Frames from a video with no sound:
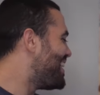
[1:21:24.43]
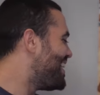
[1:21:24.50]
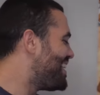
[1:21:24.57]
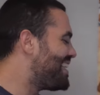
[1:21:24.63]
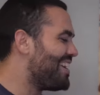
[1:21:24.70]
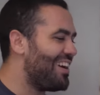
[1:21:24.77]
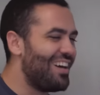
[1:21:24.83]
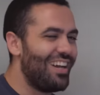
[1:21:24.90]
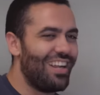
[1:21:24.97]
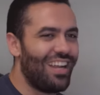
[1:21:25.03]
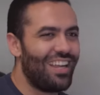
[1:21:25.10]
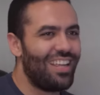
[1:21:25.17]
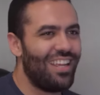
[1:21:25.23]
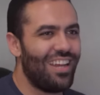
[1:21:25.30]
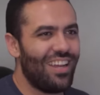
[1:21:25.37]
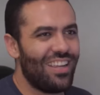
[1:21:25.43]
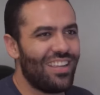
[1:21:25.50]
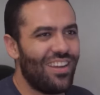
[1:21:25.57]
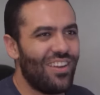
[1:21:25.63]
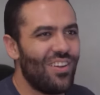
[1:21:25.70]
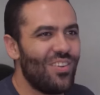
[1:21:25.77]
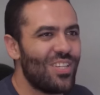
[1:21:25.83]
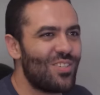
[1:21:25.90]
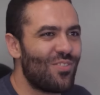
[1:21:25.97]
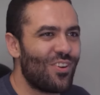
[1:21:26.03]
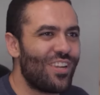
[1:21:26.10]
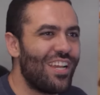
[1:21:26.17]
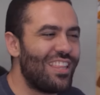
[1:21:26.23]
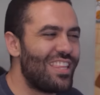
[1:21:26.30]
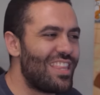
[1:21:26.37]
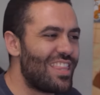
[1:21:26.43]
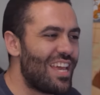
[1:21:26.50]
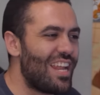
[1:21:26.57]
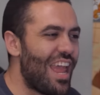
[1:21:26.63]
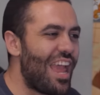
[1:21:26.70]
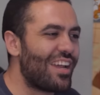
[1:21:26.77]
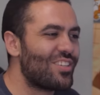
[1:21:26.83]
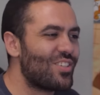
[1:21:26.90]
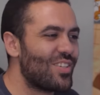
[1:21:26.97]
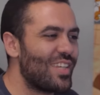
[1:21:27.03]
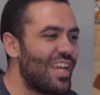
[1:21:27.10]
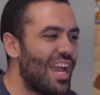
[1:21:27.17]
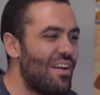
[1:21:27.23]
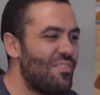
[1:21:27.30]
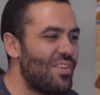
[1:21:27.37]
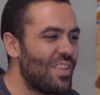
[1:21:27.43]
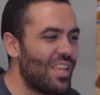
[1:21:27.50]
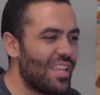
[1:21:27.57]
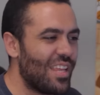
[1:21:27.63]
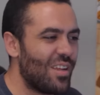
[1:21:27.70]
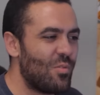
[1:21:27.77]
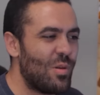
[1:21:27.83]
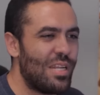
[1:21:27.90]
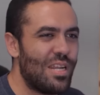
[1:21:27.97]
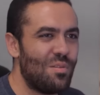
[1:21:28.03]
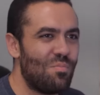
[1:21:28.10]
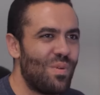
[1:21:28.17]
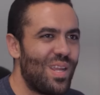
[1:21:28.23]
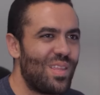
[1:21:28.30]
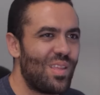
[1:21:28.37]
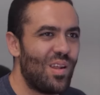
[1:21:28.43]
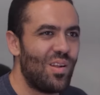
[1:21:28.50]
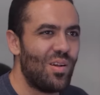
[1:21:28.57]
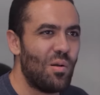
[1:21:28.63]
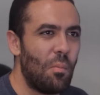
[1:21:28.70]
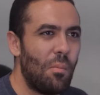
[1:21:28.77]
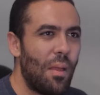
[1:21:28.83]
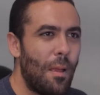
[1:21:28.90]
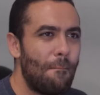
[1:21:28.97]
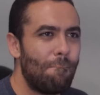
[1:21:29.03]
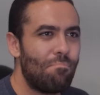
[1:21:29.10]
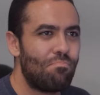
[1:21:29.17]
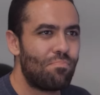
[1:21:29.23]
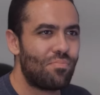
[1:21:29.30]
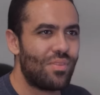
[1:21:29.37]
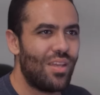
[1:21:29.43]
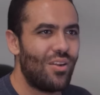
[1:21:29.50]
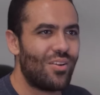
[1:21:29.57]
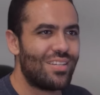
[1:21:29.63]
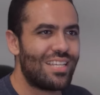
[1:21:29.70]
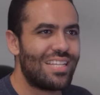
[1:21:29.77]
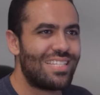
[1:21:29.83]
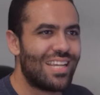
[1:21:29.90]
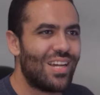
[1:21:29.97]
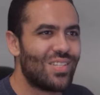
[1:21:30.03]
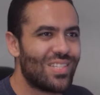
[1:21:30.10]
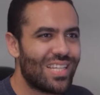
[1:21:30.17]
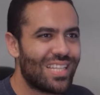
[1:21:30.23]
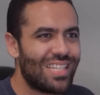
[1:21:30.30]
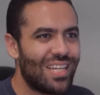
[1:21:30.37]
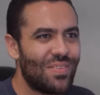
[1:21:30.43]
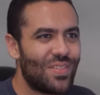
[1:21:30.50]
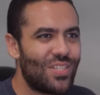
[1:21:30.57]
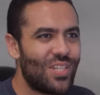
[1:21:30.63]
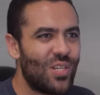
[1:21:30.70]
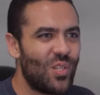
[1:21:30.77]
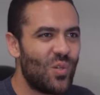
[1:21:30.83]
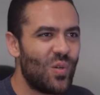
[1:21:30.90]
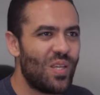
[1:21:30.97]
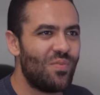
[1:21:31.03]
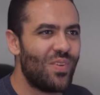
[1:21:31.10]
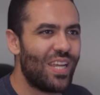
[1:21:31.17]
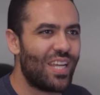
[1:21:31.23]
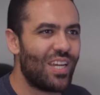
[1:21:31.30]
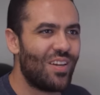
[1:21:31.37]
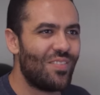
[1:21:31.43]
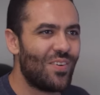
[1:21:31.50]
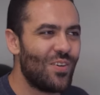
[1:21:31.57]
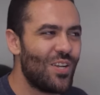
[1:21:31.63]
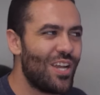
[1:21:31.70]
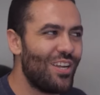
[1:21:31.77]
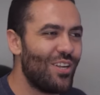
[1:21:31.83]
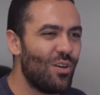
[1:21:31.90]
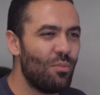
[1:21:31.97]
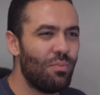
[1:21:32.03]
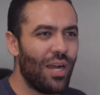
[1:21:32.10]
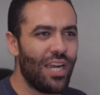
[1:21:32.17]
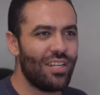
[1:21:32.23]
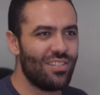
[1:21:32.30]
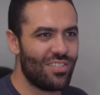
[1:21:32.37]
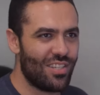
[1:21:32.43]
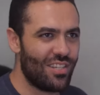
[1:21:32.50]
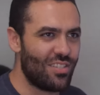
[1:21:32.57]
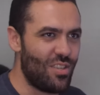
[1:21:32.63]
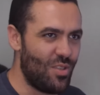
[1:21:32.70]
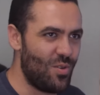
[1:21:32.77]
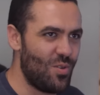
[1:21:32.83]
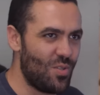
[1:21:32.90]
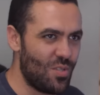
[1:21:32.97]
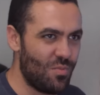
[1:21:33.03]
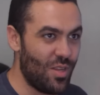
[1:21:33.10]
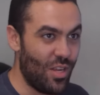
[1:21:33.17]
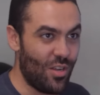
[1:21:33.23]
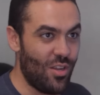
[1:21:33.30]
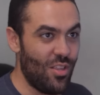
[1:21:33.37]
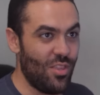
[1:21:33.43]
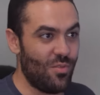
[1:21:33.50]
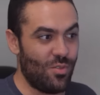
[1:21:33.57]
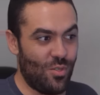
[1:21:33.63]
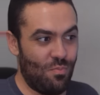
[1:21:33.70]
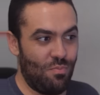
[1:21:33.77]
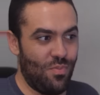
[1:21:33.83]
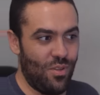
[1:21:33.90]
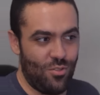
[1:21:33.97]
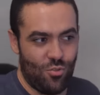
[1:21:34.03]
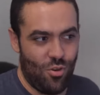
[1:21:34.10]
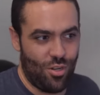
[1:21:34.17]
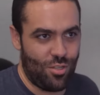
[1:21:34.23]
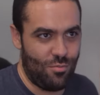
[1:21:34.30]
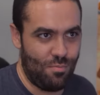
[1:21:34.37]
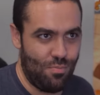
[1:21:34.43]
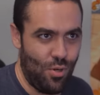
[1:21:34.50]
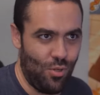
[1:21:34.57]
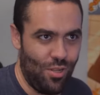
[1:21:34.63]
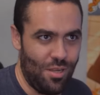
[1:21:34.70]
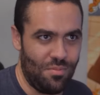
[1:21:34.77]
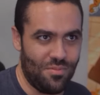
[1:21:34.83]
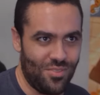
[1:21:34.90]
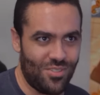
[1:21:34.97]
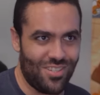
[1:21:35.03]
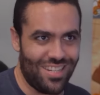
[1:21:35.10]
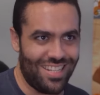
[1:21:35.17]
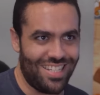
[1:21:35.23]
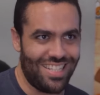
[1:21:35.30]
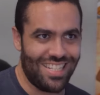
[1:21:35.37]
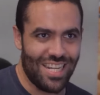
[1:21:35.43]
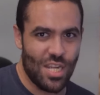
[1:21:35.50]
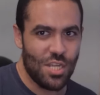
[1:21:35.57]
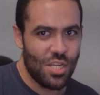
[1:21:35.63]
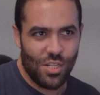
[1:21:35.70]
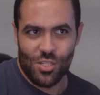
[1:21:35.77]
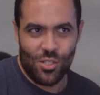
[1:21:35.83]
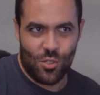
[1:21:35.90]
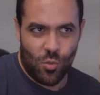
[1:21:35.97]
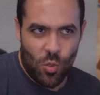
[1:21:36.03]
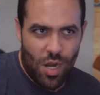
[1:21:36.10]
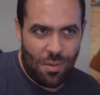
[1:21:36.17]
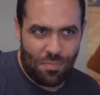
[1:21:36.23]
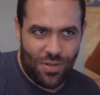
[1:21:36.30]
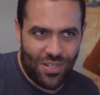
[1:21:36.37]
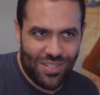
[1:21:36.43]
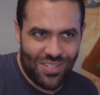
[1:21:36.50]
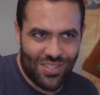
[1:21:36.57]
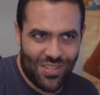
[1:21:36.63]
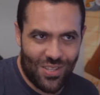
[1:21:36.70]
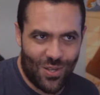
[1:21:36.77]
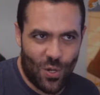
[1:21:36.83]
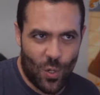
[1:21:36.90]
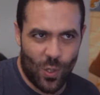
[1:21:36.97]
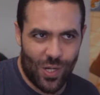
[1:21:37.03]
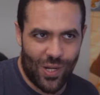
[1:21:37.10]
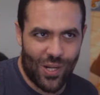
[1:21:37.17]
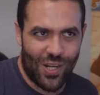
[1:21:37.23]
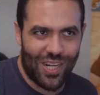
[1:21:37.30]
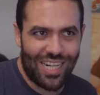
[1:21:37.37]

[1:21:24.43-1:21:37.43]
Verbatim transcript: God, I, I, I always forget that that actually happened. That like we didn't make that up you know, because that sounds like the type of shit that we'd make up. Oh yeah, no, Biden says that there used to be a gun that was just the truck would pull up and just like uh, drop guns on the corner.